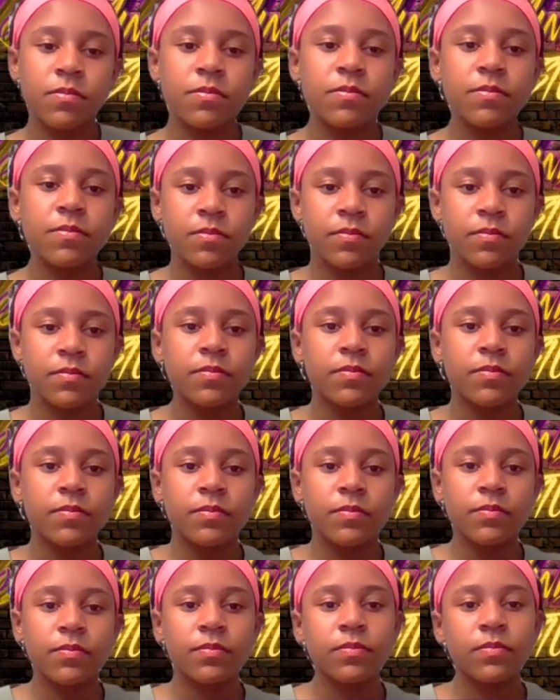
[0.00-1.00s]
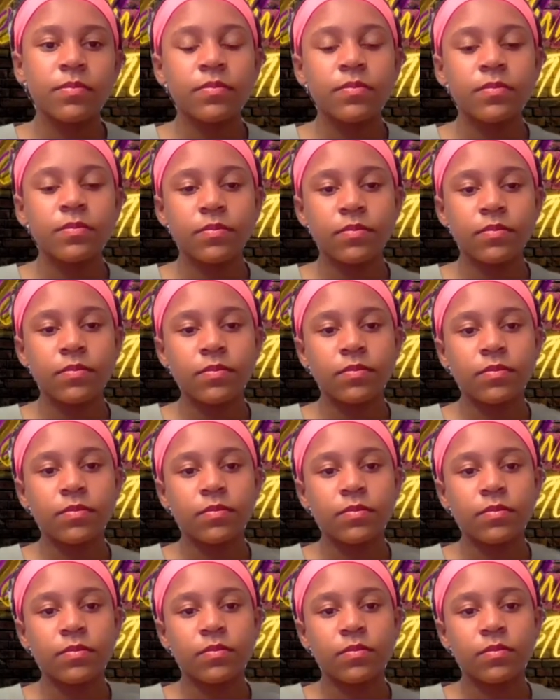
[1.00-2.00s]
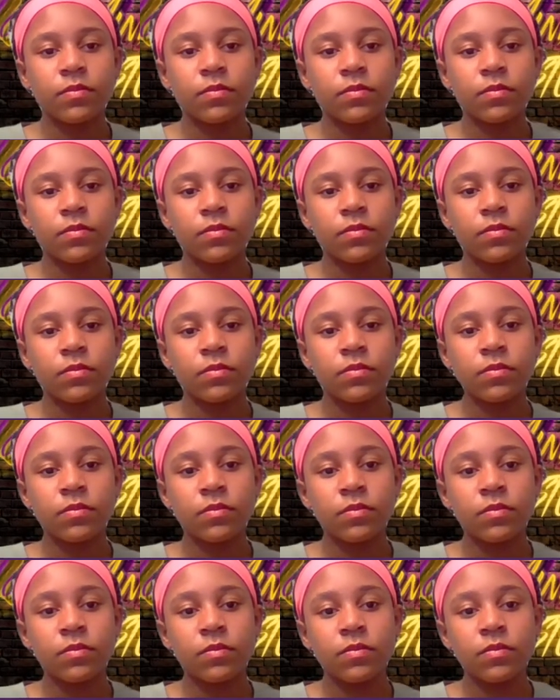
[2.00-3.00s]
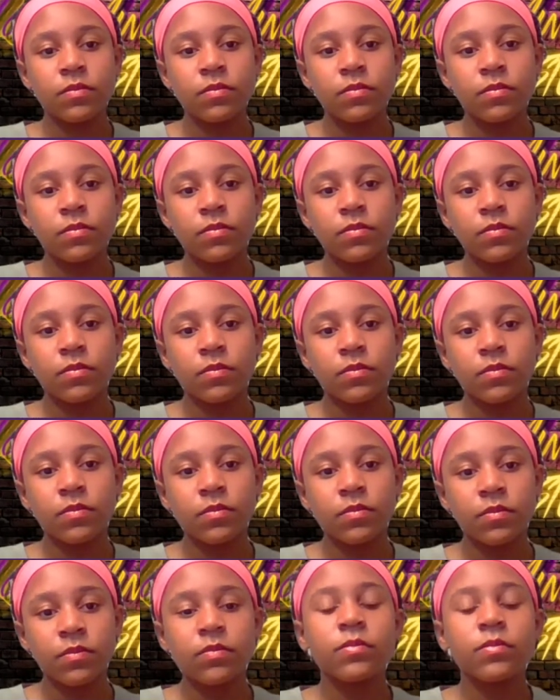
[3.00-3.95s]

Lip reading: (silent)